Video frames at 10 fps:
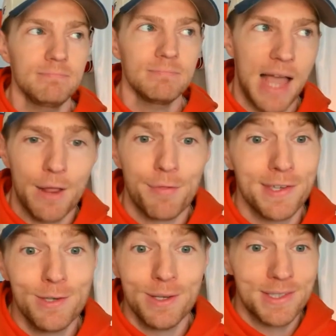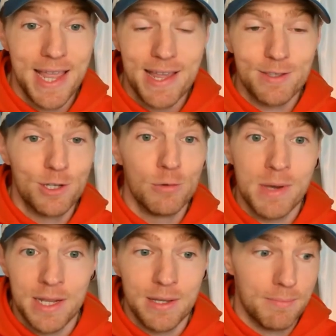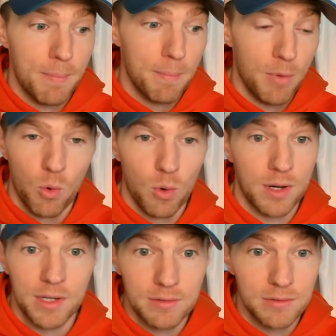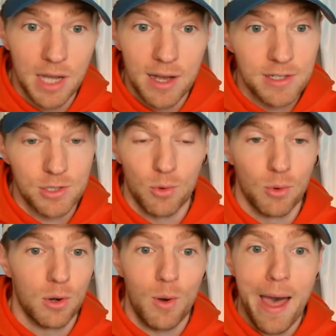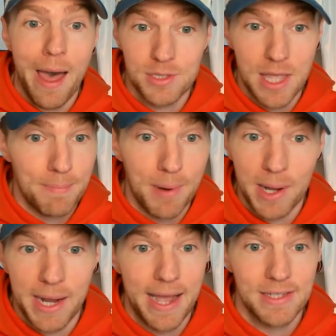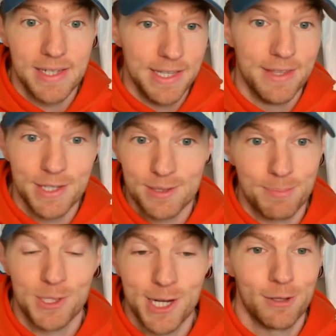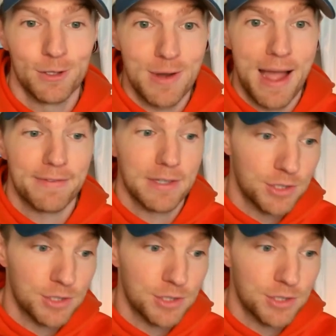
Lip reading: I don't think you can take too many Oregon Ducks or Ohio State Buckeyes in this particular draft.